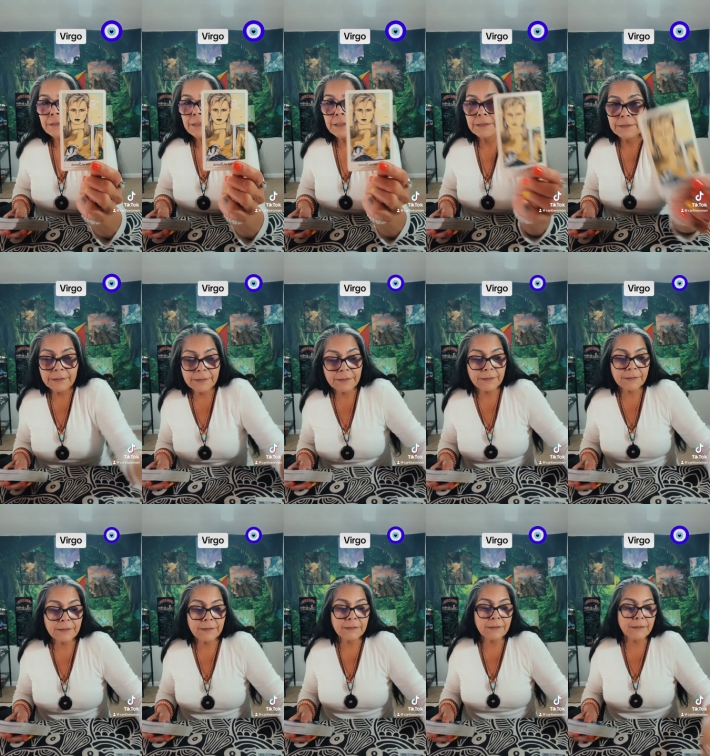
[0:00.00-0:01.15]
And this is
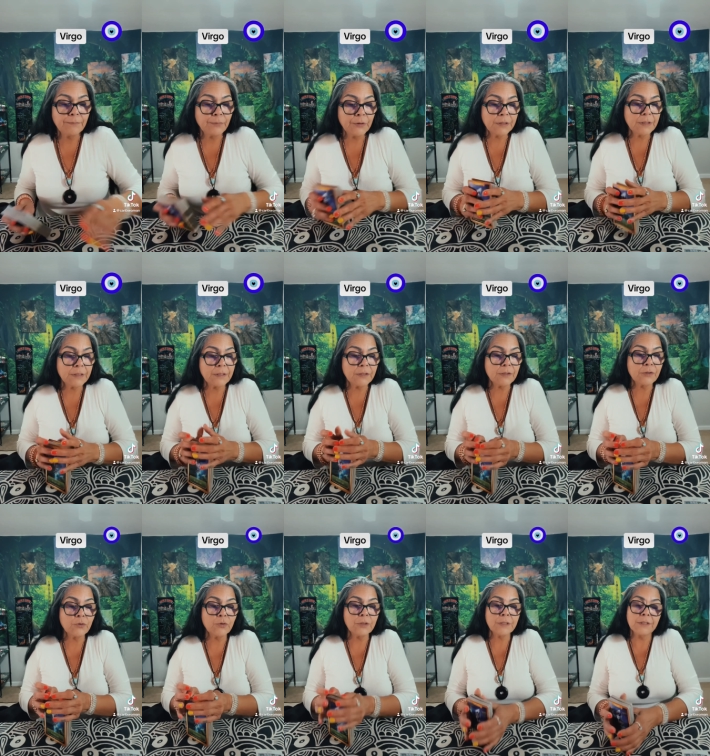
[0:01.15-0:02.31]
the Princess of
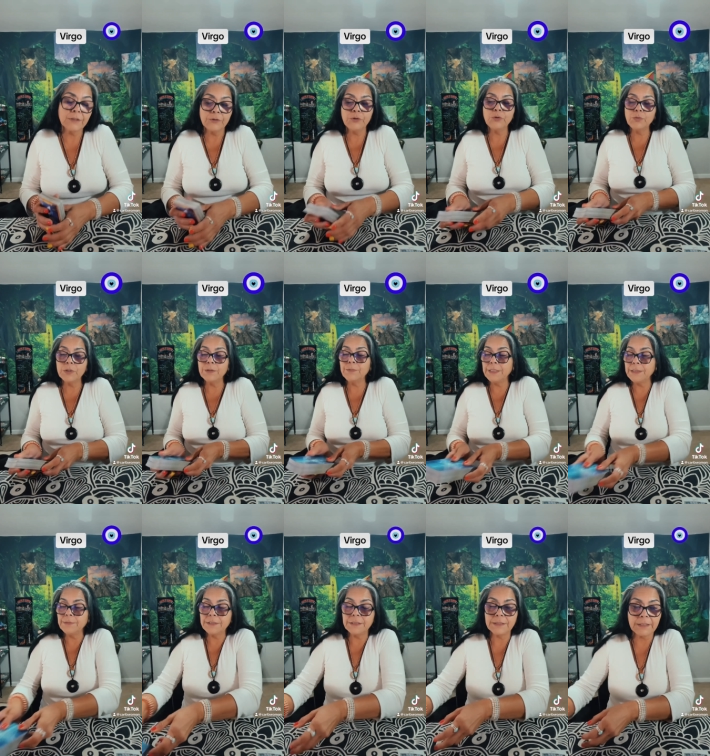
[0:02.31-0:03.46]
Swords. Now you will be able
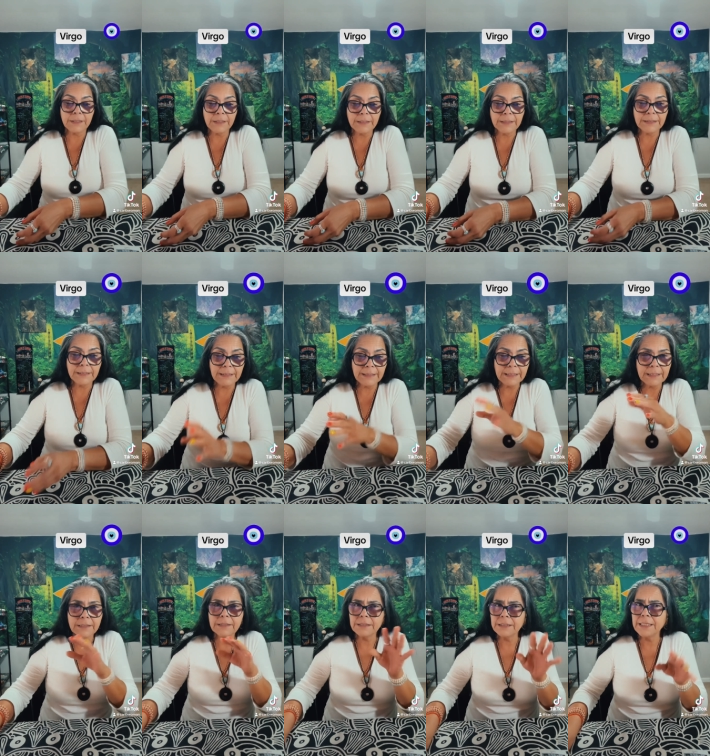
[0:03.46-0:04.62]
to study the
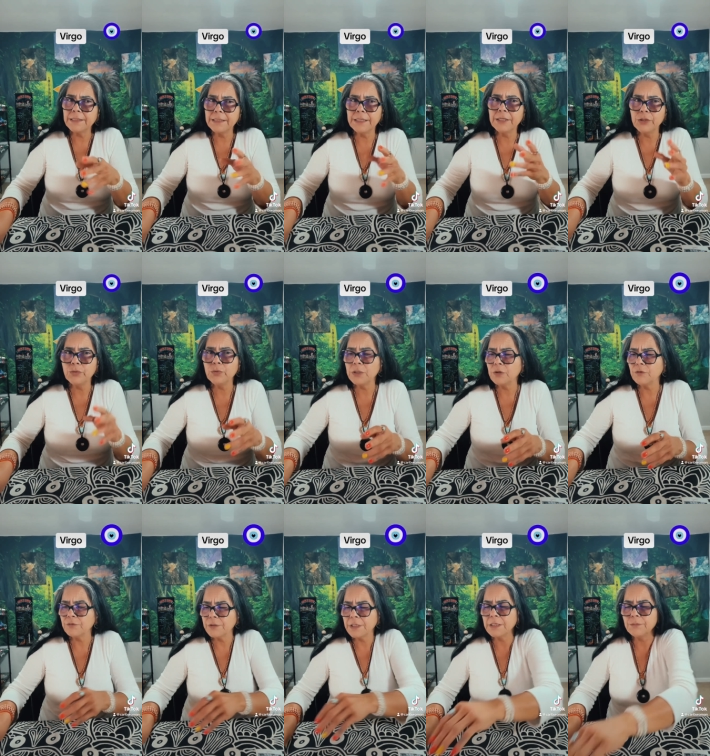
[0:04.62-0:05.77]
details and I think you will
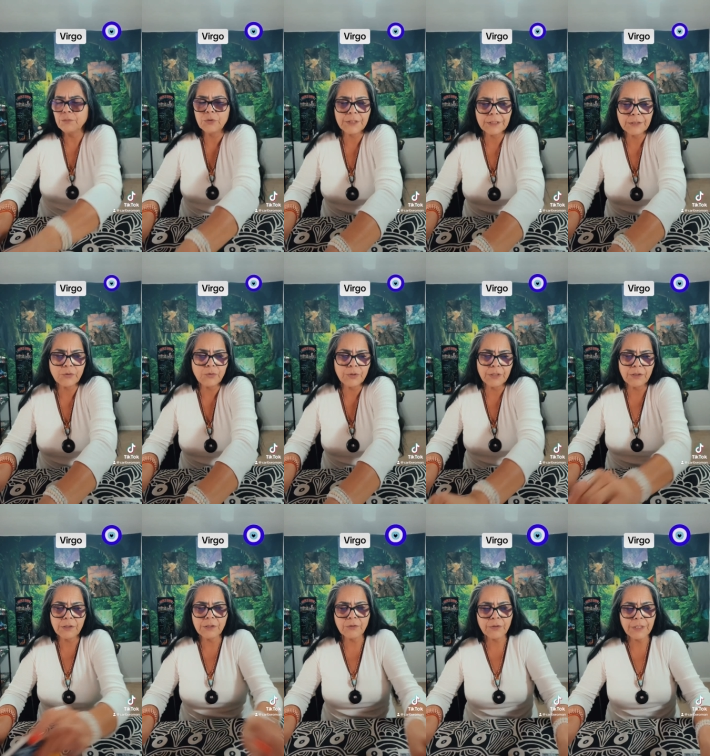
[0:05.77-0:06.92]
overcome what is going
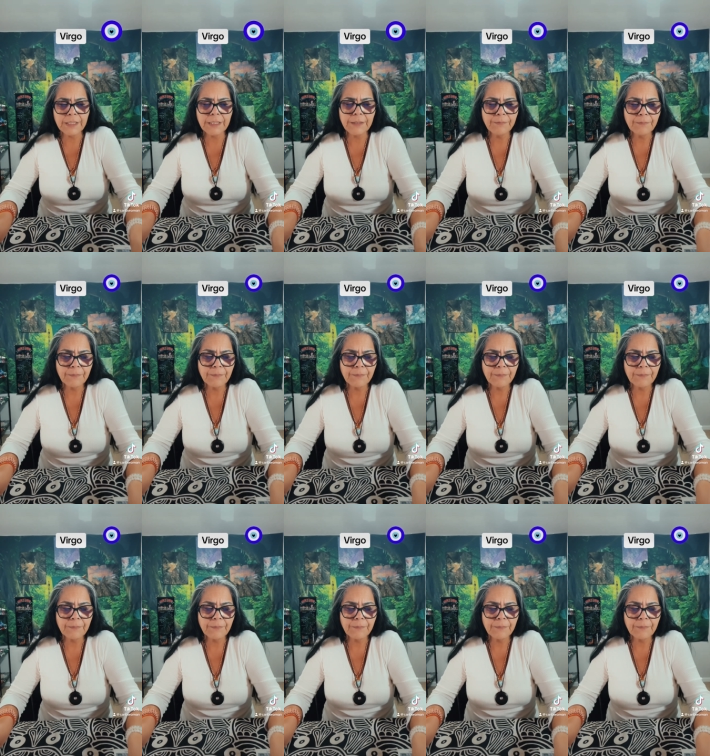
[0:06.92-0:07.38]
on, okay?